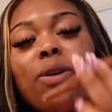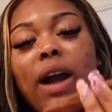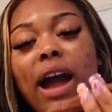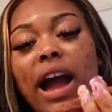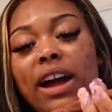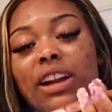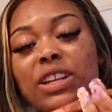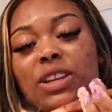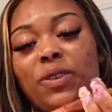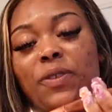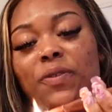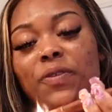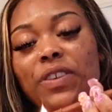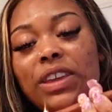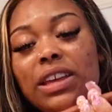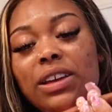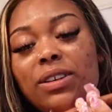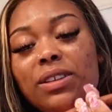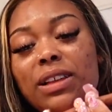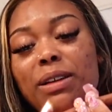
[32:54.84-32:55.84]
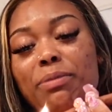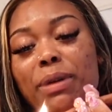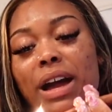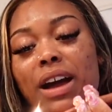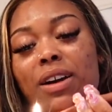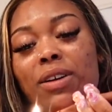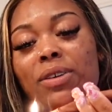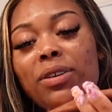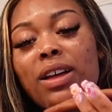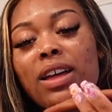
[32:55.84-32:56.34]
how do you feel
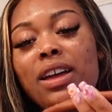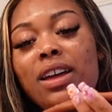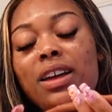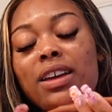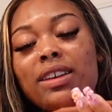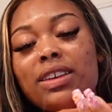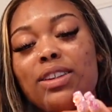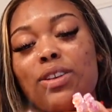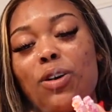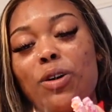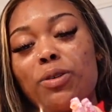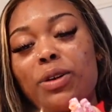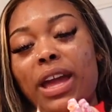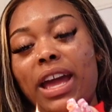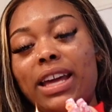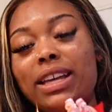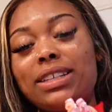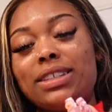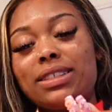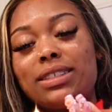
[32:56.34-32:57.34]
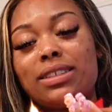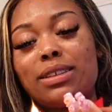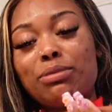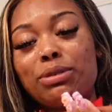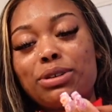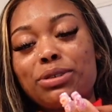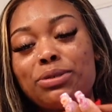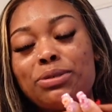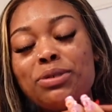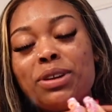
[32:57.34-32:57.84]
about mm -hmm. Yo Gangsta
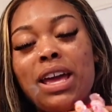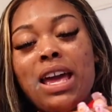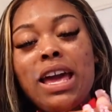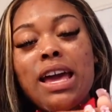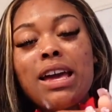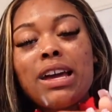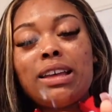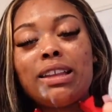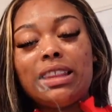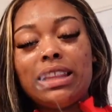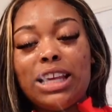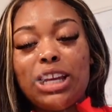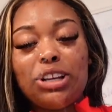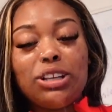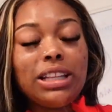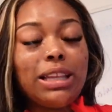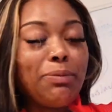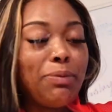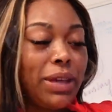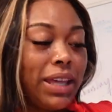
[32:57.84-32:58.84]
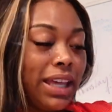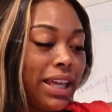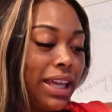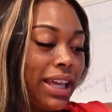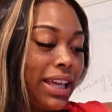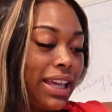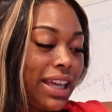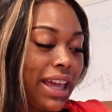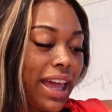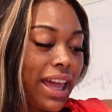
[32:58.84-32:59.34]
Boo literally
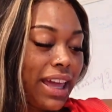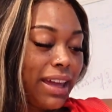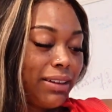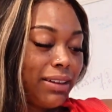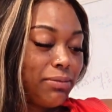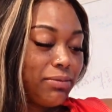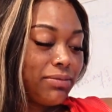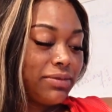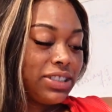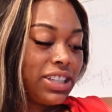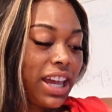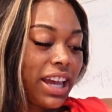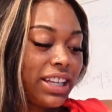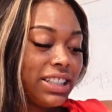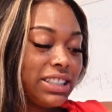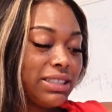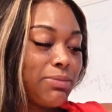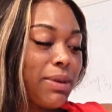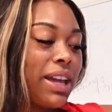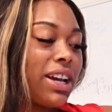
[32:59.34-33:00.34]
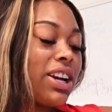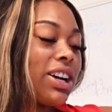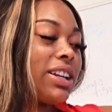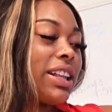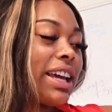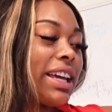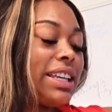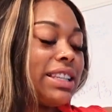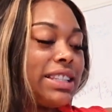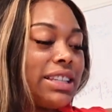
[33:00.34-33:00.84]
being a change maker?
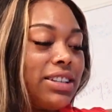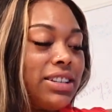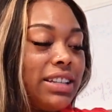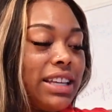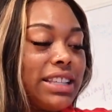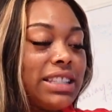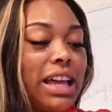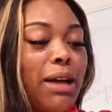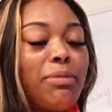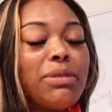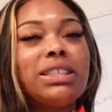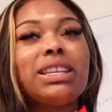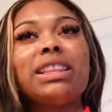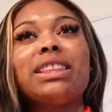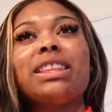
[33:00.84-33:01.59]
Like he's literally it's coming to